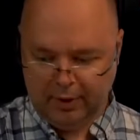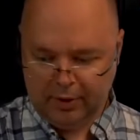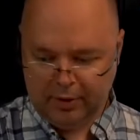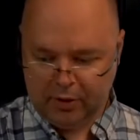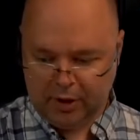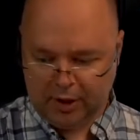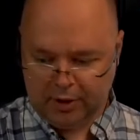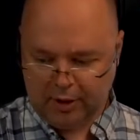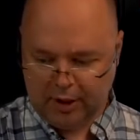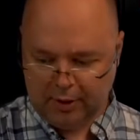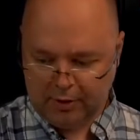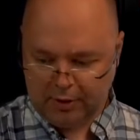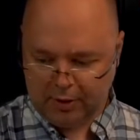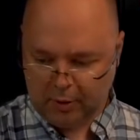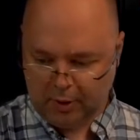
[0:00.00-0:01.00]
So
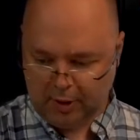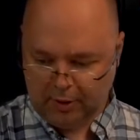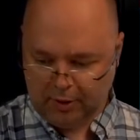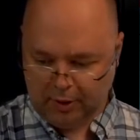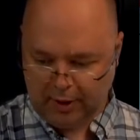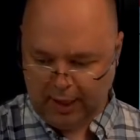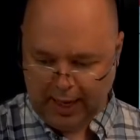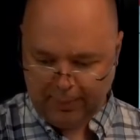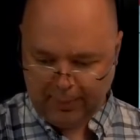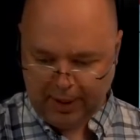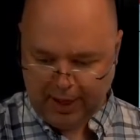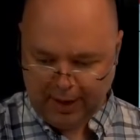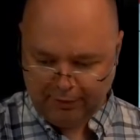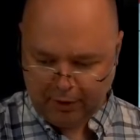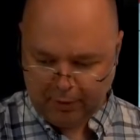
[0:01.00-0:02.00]
yesterday was the 23rd. It
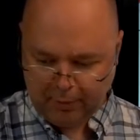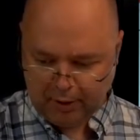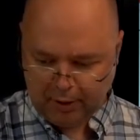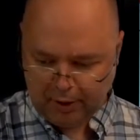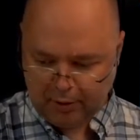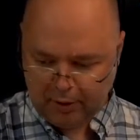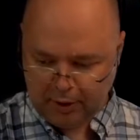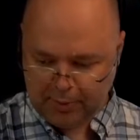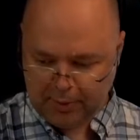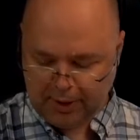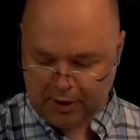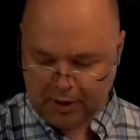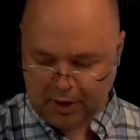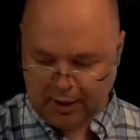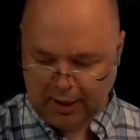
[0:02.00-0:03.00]
happened after the market closed
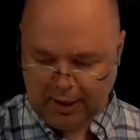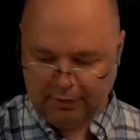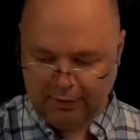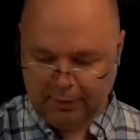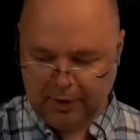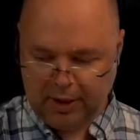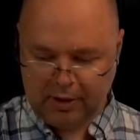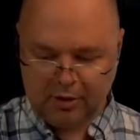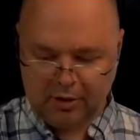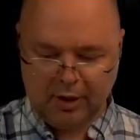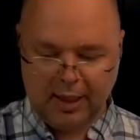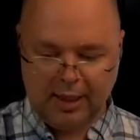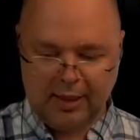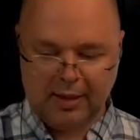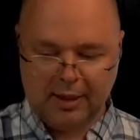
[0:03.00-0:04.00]
because our data from
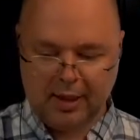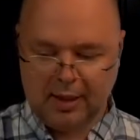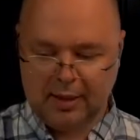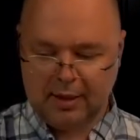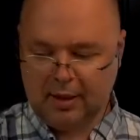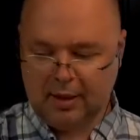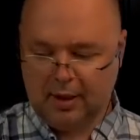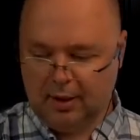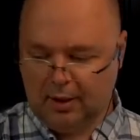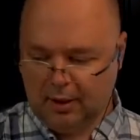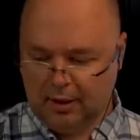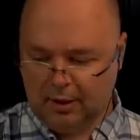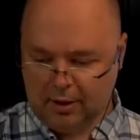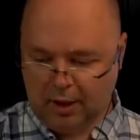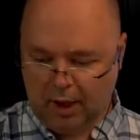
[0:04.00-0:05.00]
yesterday says
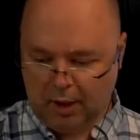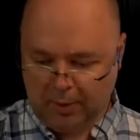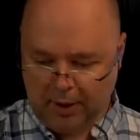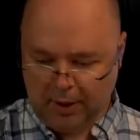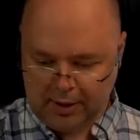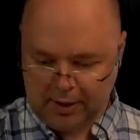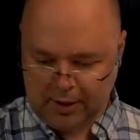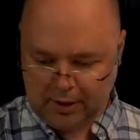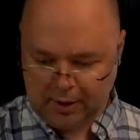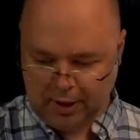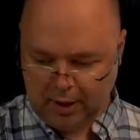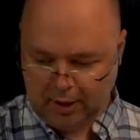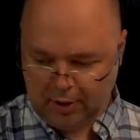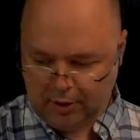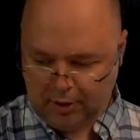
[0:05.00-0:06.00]
the stock price is at
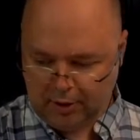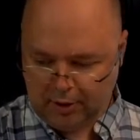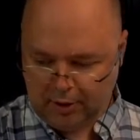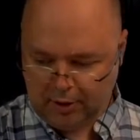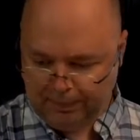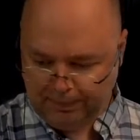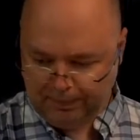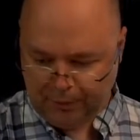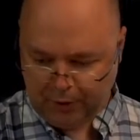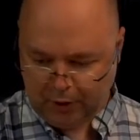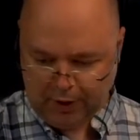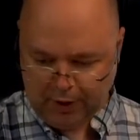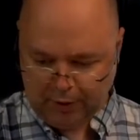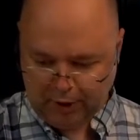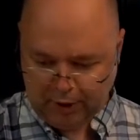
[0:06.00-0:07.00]
100, or
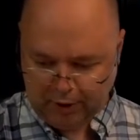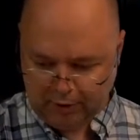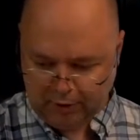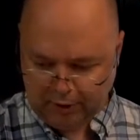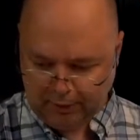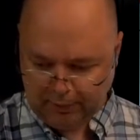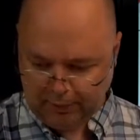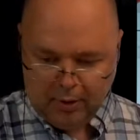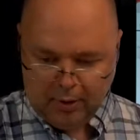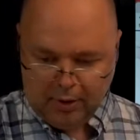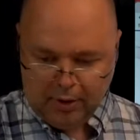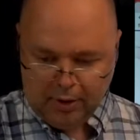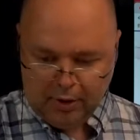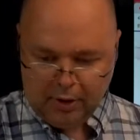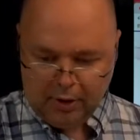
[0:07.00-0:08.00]
around 100.
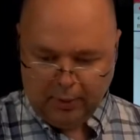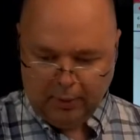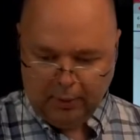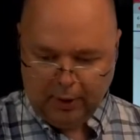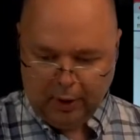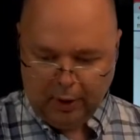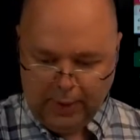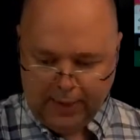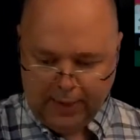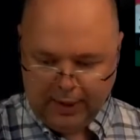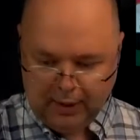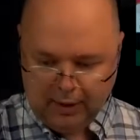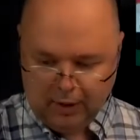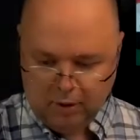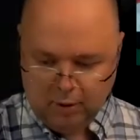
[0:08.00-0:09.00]
So when we go
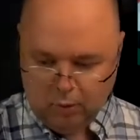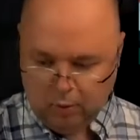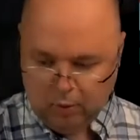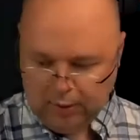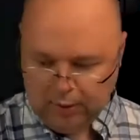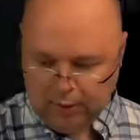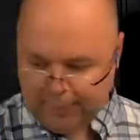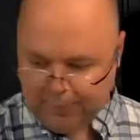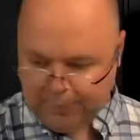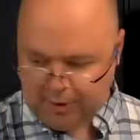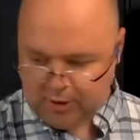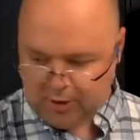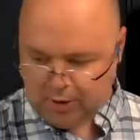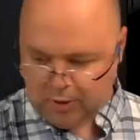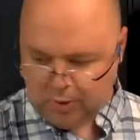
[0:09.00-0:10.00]
here, what
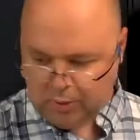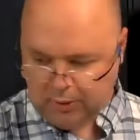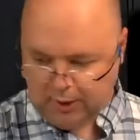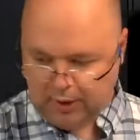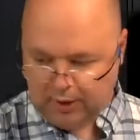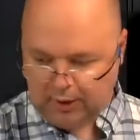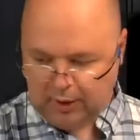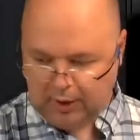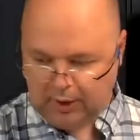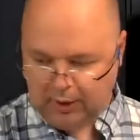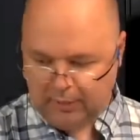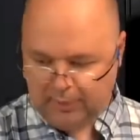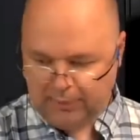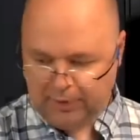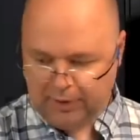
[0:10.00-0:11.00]
happens when
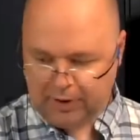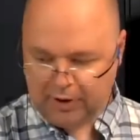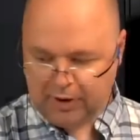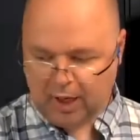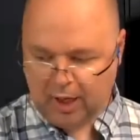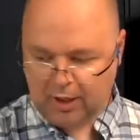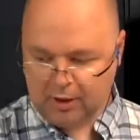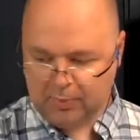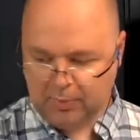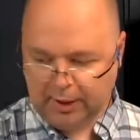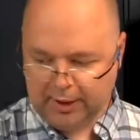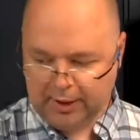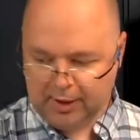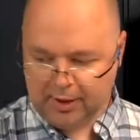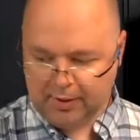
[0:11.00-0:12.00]
the stock splits?